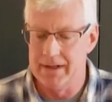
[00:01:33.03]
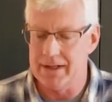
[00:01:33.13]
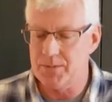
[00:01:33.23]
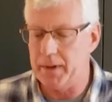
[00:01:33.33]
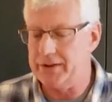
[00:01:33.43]

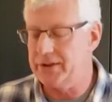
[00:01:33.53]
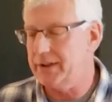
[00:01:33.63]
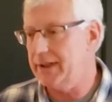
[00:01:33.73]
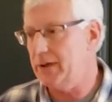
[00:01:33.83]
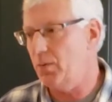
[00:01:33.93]

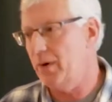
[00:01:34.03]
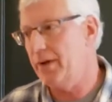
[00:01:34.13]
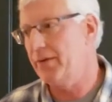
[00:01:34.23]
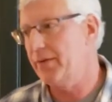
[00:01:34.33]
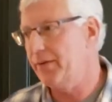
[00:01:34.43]
especially
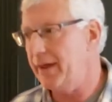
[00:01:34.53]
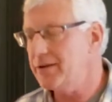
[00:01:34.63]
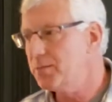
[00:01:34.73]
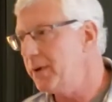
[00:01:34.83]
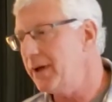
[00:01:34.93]
with
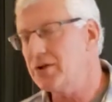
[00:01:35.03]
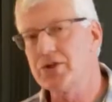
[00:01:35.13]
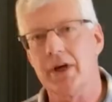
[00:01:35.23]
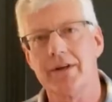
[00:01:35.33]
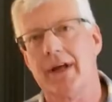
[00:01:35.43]
things being
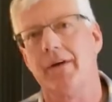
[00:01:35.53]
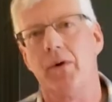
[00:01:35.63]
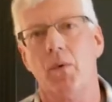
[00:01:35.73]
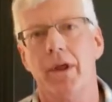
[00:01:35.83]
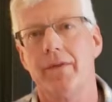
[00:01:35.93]
shut down the
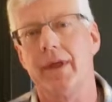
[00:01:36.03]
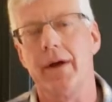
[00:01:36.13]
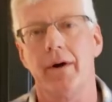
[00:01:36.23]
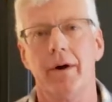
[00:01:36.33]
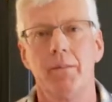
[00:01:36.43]
way that they are,